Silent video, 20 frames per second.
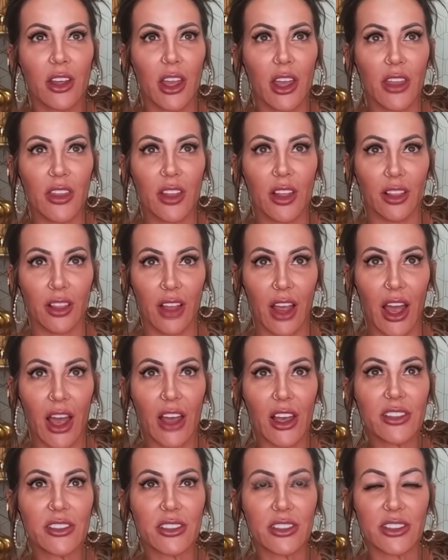in the
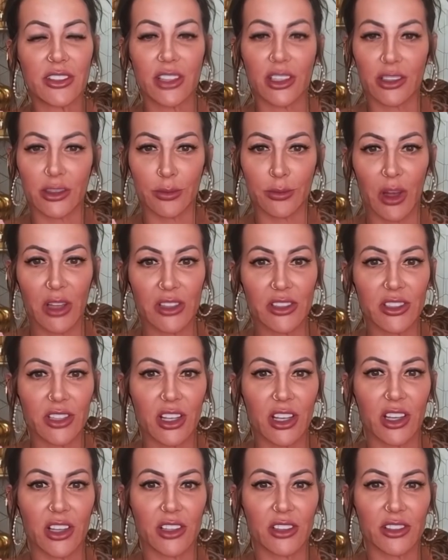last 6 months,
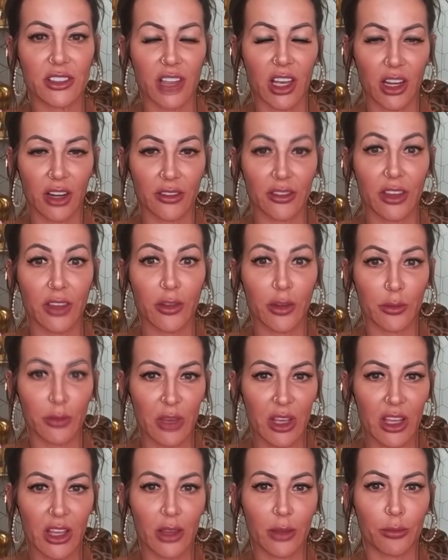he's kind of given
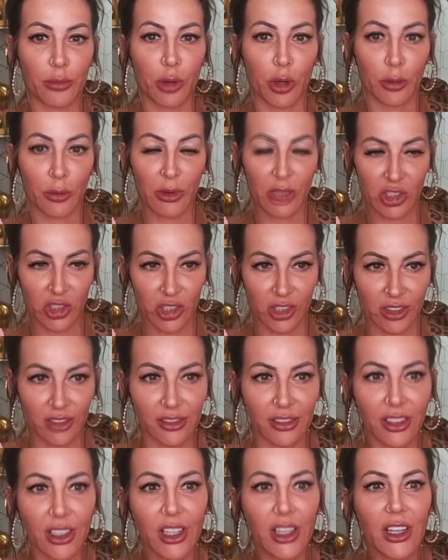me
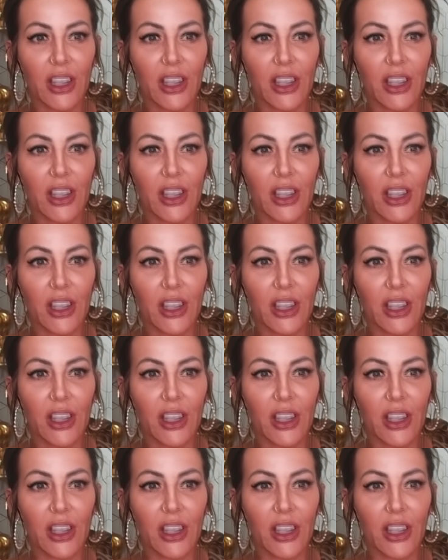permission